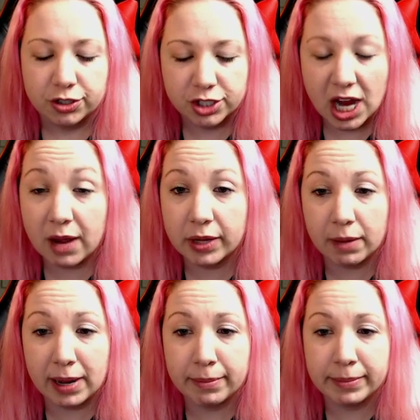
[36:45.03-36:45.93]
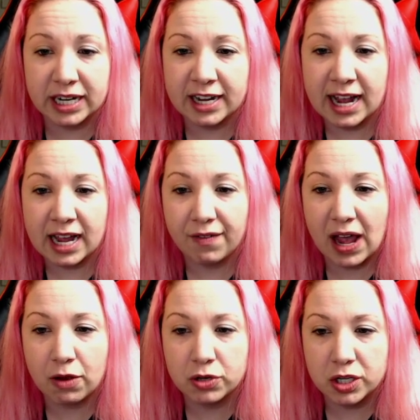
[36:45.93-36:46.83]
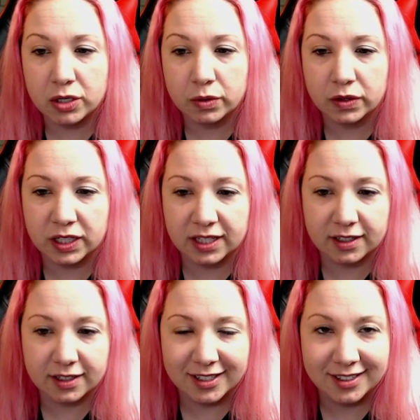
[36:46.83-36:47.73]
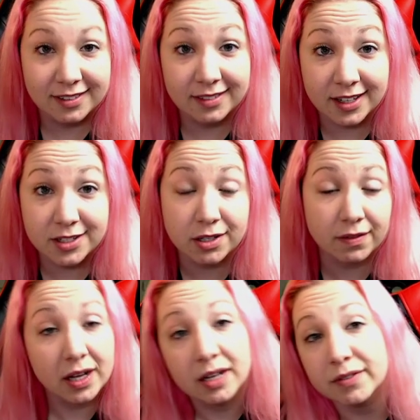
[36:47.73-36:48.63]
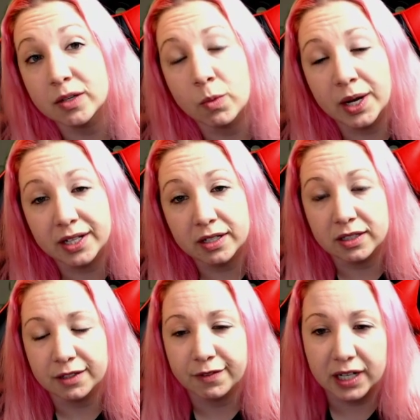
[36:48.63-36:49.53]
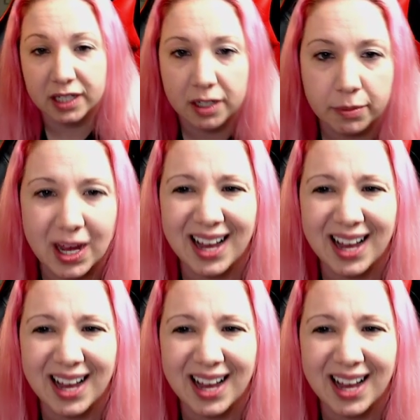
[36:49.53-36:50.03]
Chat, we got about a minute and a half. How do you think they survived and why couldn't they find him?